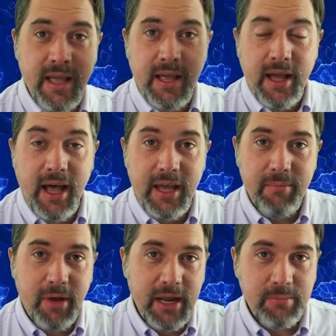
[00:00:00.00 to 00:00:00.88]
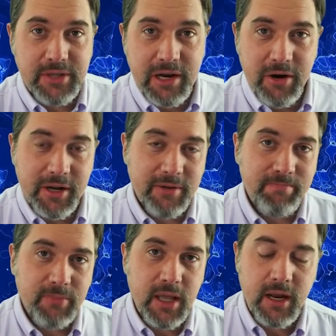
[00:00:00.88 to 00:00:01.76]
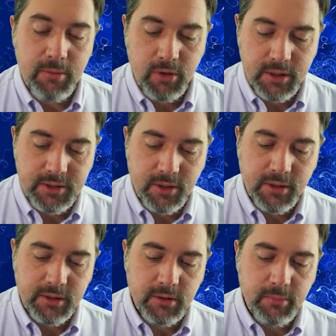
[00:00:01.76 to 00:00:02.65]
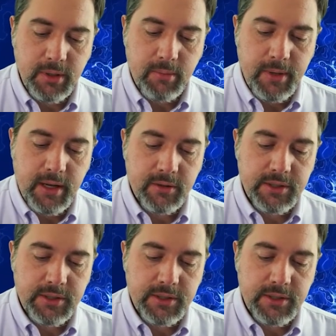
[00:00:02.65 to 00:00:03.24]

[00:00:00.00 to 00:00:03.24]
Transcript: Hi, my name's Eric, and I'm going to talk a little bit about